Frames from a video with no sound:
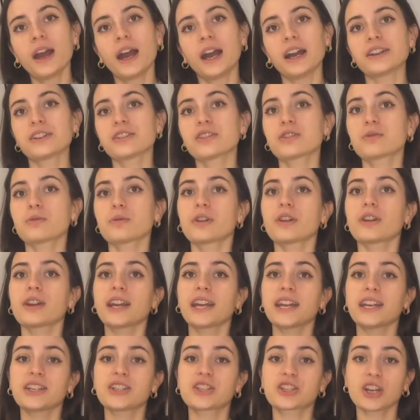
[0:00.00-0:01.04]
I just wear
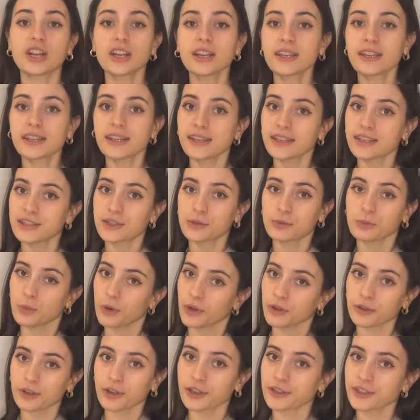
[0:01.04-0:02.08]
a chunky
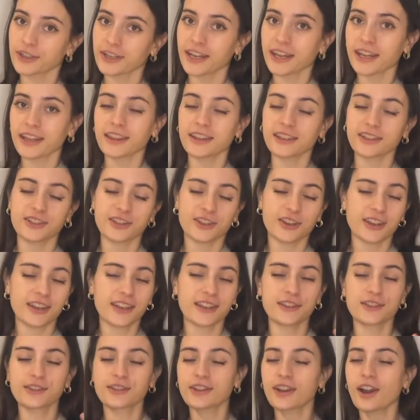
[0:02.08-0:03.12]
sweater underneath, a chunky
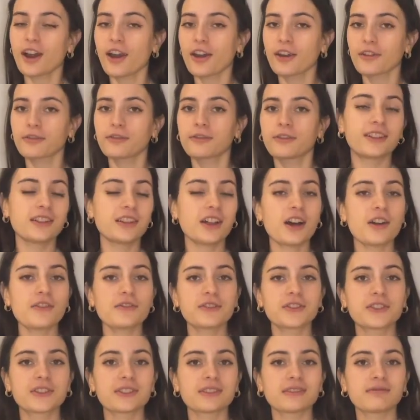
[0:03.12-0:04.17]
scarf,
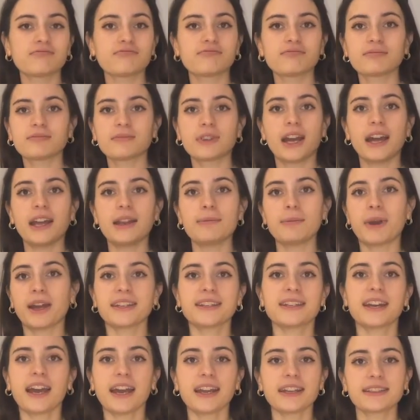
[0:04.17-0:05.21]
gloves, and my
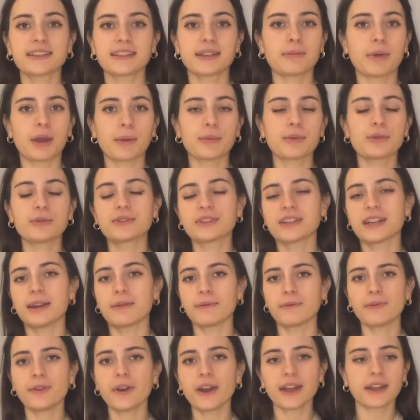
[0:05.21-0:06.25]
tights and my boots, and
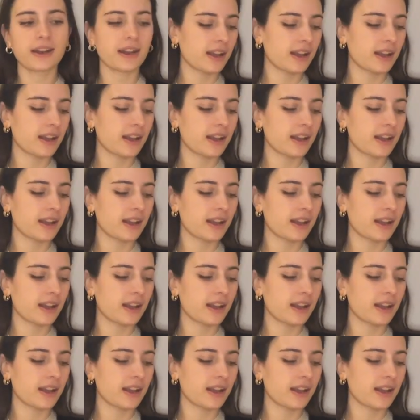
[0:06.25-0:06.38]
I'm fine.